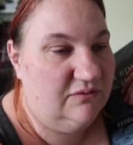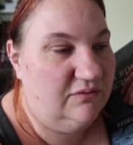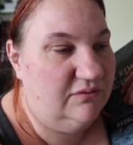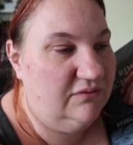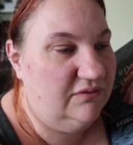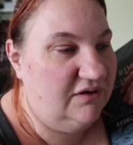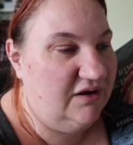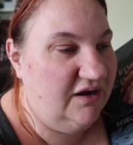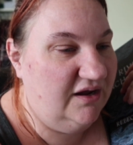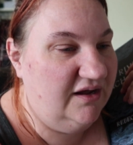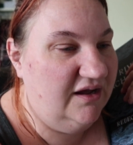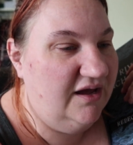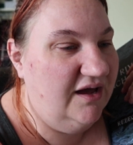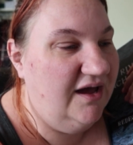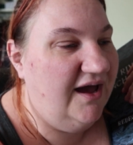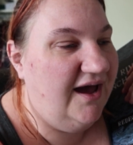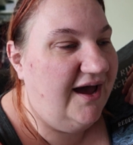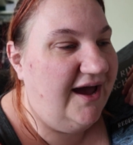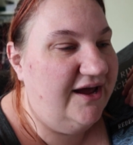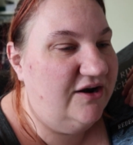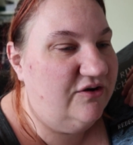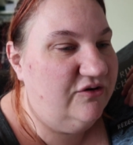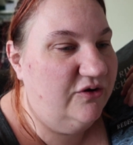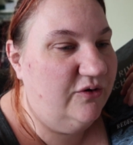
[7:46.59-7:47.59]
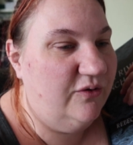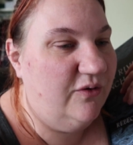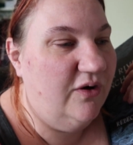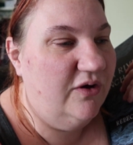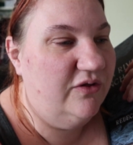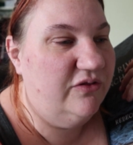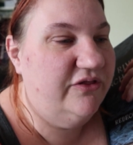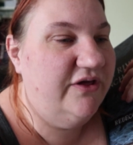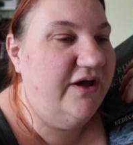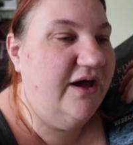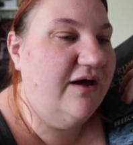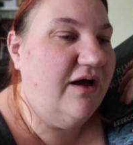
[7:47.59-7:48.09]
Or I, I don't know.
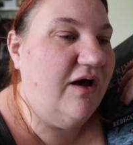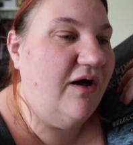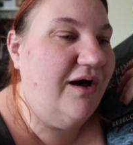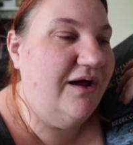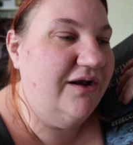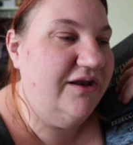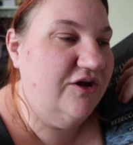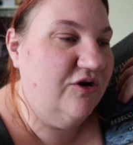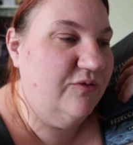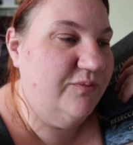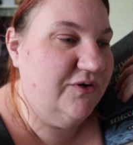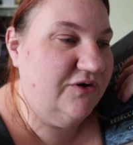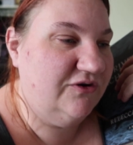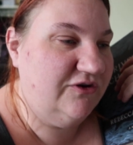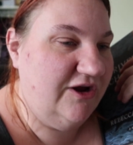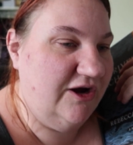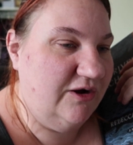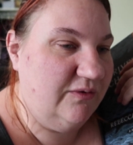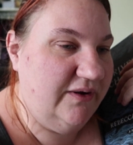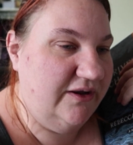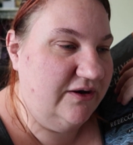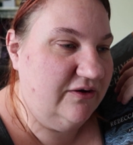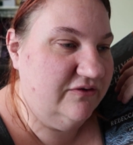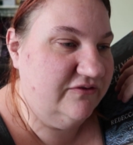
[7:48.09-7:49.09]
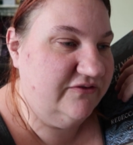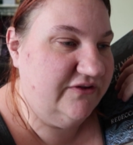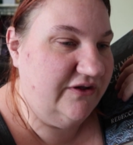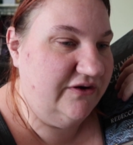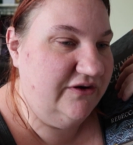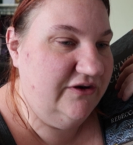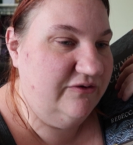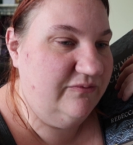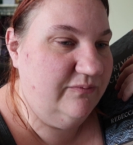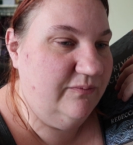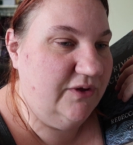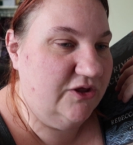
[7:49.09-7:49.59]
The audiobook narrator
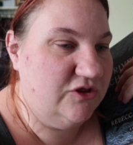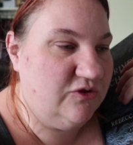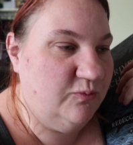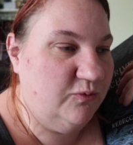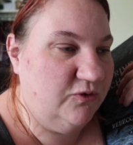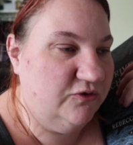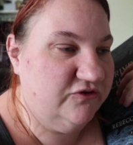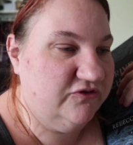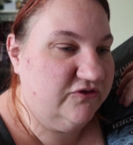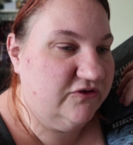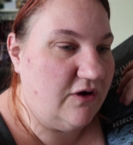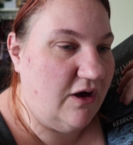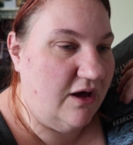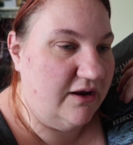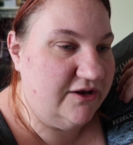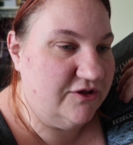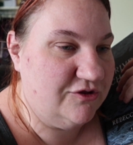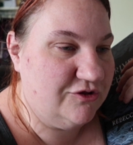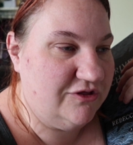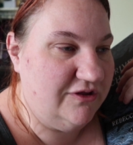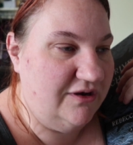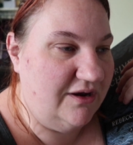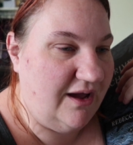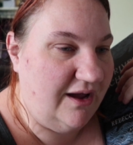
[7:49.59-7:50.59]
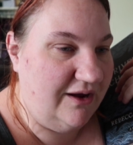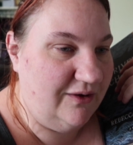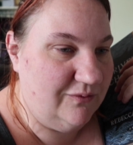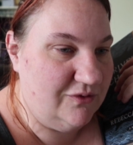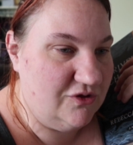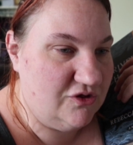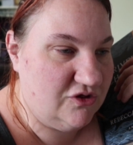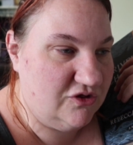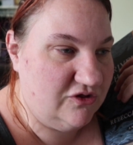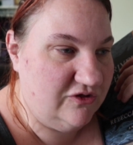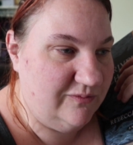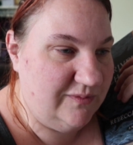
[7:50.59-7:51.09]
sounded much more Scottish than
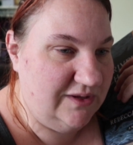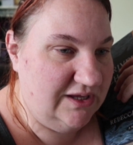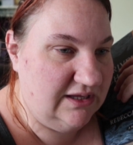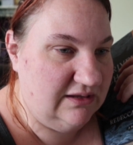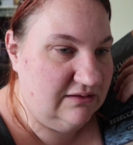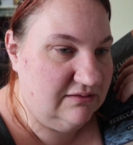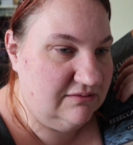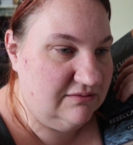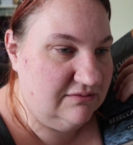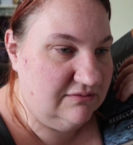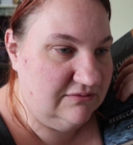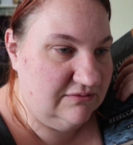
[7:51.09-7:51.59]
Irish to me.